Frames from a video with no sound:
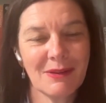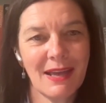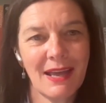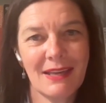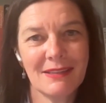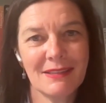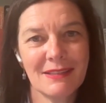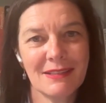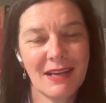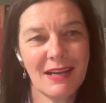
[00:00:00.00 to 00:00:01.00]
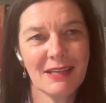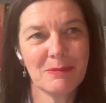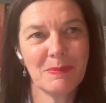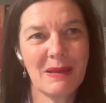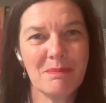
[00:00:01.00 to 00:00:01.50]
and
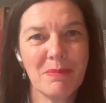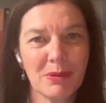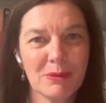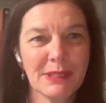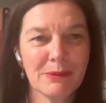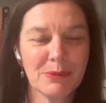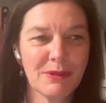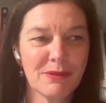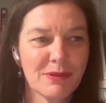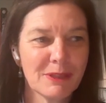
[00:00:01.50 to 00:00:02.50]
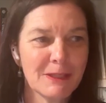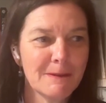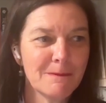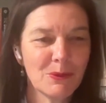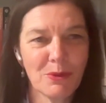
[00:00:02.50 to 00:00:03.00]
us being bolder with
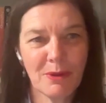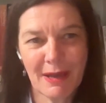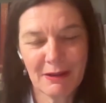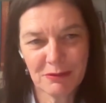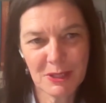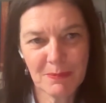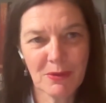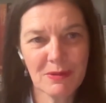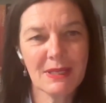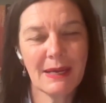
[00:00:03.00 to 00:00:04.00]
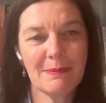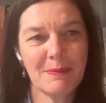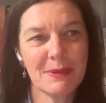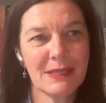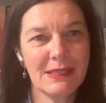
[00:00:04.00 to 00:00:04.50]
automated response
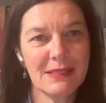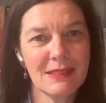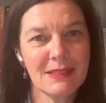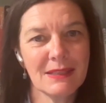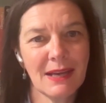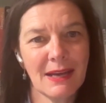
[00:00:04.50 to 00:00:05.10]
capabilities.